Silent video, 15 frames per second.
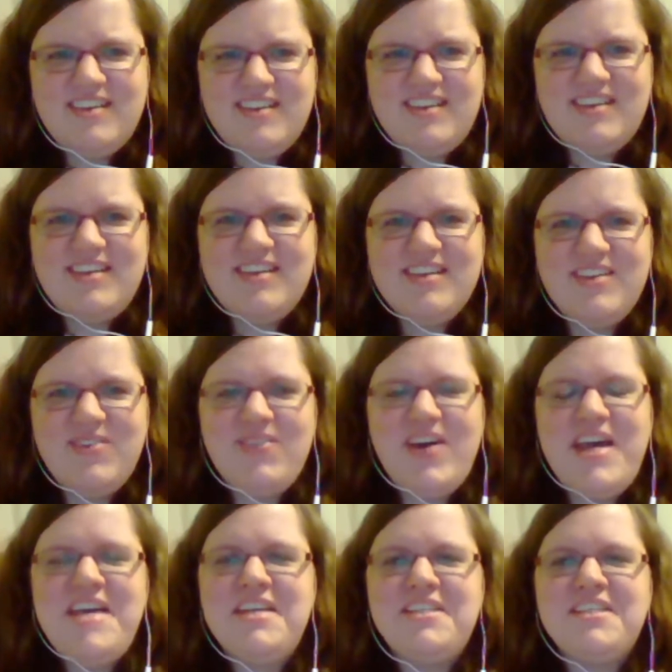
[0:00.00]
Oh, the way
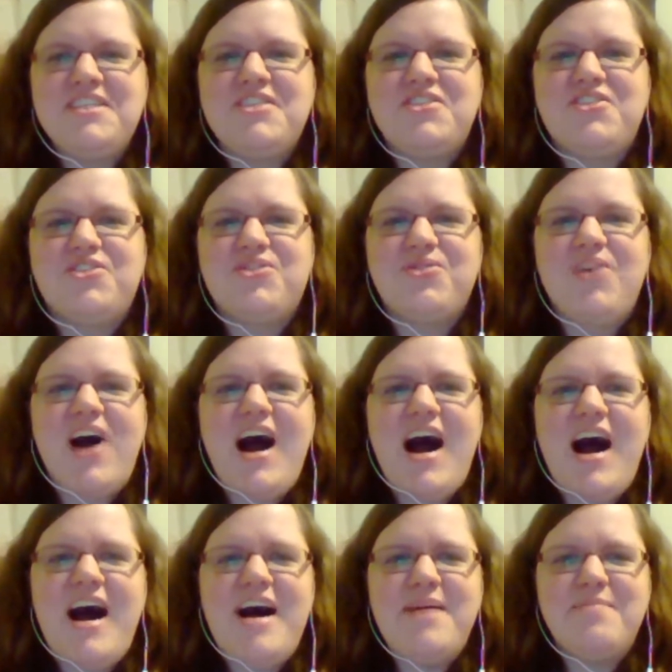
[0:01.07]
it just
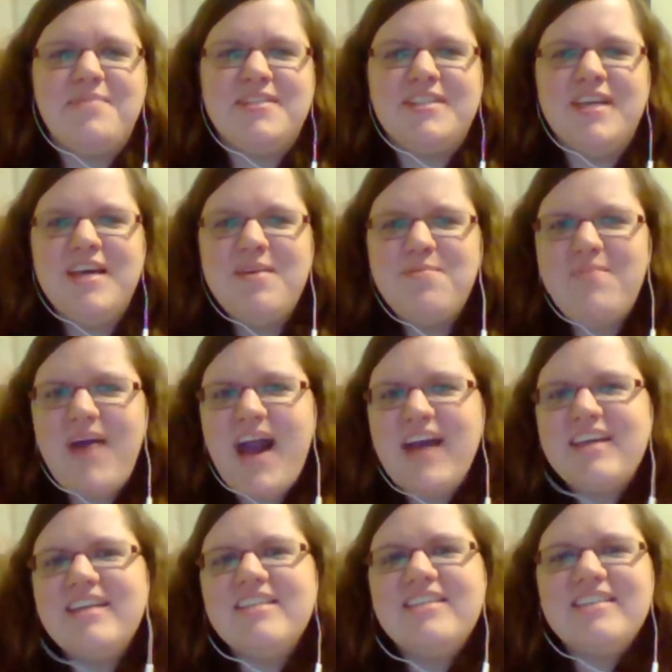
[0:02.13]
drops
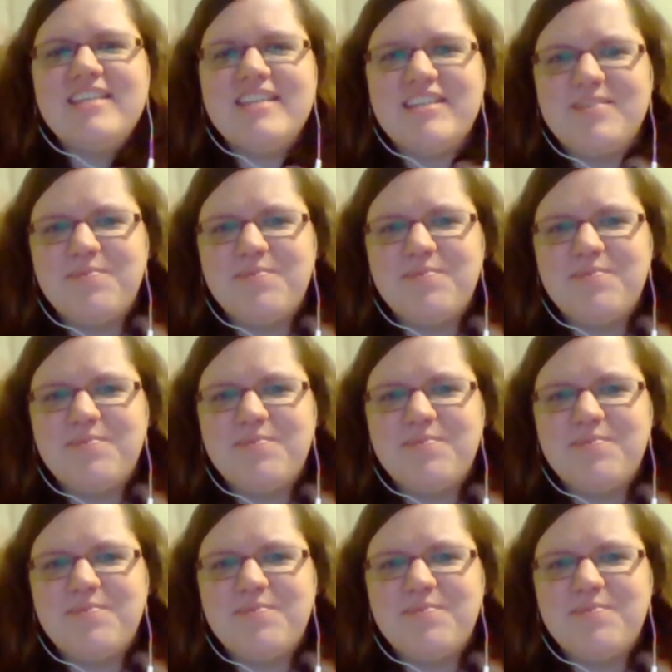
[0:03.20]
back into this